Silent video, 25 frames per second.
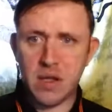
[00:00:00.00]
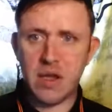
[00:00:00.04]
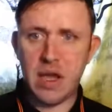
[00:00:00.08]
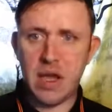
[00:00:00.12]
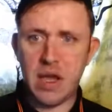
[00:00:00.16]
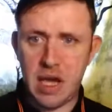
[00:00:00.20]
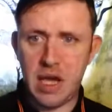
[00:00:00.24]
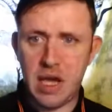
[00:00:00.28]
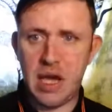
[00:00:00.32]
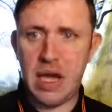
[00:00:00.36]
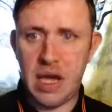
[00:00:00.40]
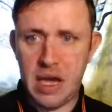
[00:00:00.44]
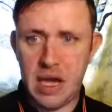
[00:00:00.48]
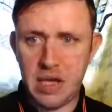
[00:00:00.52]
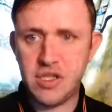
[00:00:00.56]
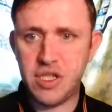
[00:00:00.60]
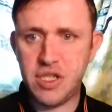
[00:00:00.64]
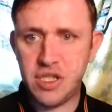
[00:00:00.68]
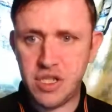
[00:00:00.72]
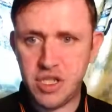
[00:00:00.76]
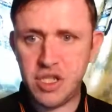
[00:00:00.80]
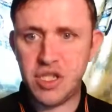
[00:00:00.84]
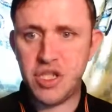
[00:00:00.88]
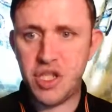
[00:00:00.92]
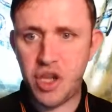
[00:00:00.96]

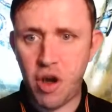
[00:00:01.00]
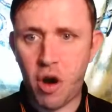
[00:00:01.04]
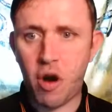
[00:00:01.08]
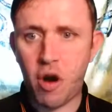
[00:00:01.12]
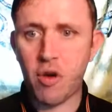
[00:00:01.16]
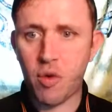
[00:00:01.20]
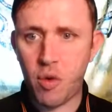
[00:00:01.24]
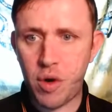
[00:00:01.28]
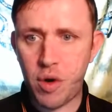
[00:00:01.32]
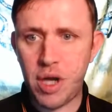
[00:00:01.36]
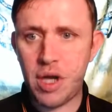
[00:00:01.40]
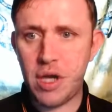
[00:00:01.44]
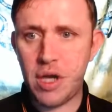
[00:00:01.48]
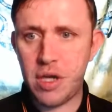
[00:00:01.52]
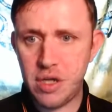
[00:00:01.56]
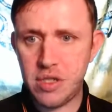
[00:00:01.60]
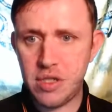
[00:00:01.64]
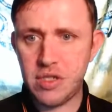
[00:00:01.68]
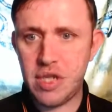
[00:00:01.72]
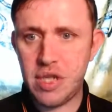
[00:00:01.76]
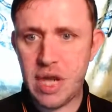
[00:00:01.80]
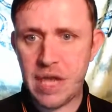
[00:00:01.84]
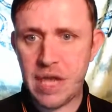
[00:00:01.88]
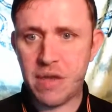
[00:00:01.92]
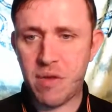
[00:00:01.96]
You're gonna,
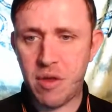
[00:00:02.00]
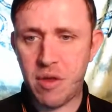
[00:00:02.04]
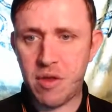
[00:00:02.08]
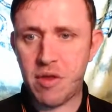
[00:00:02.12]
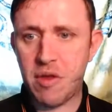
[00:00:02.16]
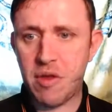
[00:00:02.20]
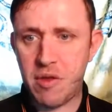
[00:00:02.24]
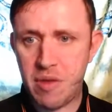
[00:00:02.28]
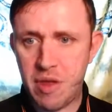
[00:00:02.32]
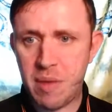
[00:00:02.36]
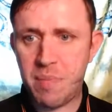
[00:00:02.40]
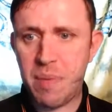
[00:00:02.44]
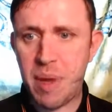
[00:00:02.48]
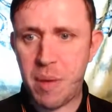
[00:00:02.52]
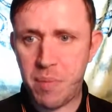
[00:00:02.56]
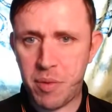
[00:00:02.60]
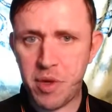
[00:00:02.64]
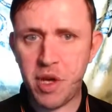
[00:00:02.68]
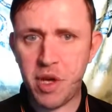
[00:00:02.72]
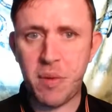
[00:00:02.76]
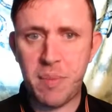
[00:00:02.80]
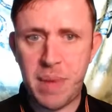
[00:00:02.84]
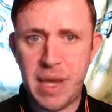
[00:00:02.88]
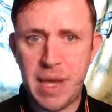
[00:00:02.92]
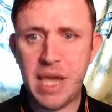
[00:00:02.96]
like, the
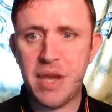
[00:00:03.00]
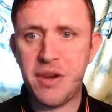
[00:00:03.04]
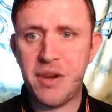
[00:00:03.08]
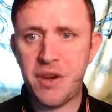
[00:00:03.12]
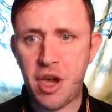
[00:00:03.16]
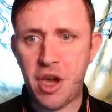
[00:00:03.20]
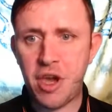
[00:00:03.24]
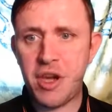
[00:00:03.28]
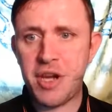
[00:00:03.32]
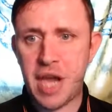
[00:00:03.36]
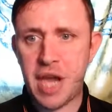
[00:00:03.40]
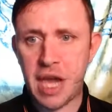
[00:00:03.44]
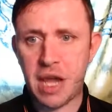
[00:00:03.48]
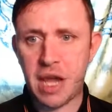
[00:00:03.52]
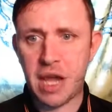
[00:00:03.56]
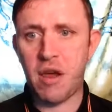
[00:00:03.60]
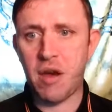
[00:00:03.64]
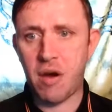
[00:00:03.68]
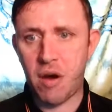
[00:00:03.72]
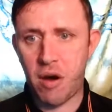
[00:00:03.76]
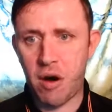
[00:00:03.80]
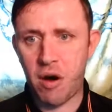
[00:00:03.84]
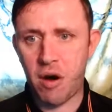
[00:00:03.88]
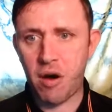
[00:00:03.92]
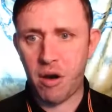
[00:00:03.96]
people you're meeting now,
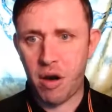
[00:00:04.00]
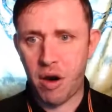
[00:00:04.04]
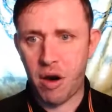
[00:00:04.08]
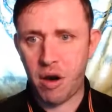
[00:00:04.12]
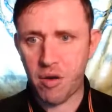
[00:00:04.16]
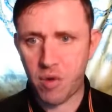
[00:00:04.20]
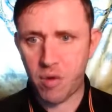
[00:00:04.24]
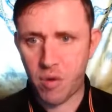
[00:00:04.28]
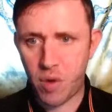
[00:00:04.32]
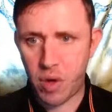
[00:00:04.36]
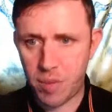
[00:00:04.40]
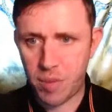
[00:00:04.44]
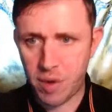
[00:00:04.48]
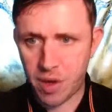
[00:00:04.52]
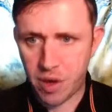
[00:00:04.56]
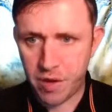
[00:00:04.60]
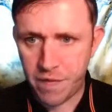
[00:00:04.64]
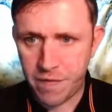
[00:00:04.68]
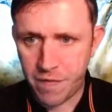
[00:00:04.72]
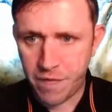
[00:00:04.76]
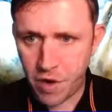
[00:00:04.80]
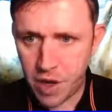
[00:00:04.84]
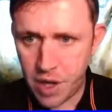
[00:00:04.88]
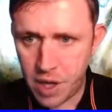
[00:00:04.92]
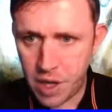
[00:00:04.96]
Nicola, are going to be
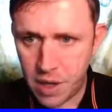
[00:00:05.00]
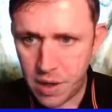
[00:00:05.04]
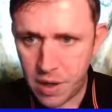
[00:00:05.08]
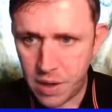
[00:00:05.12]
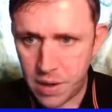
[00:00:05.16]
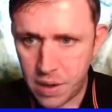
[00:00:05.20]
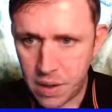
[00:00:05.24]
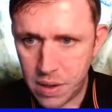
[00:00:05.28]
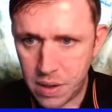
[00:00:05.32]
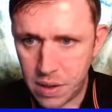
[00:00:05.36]
good for you.